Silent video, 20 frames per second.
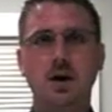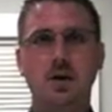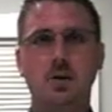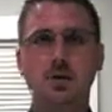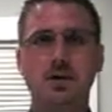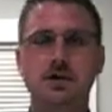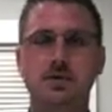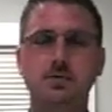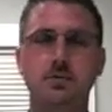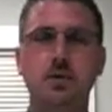
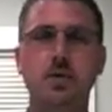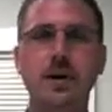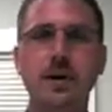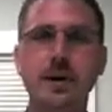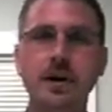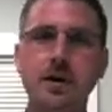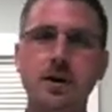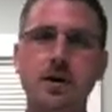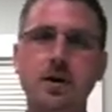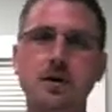With
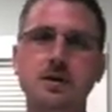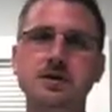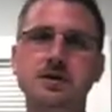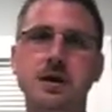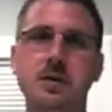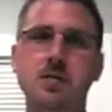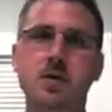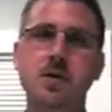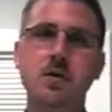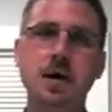spring here and
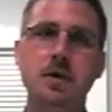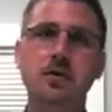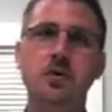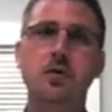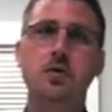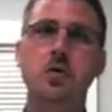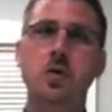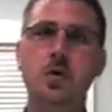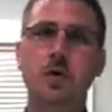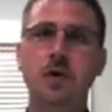summer around the
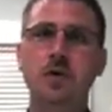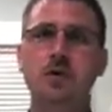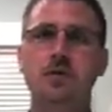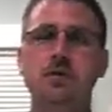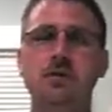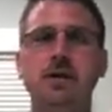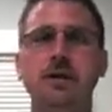corner,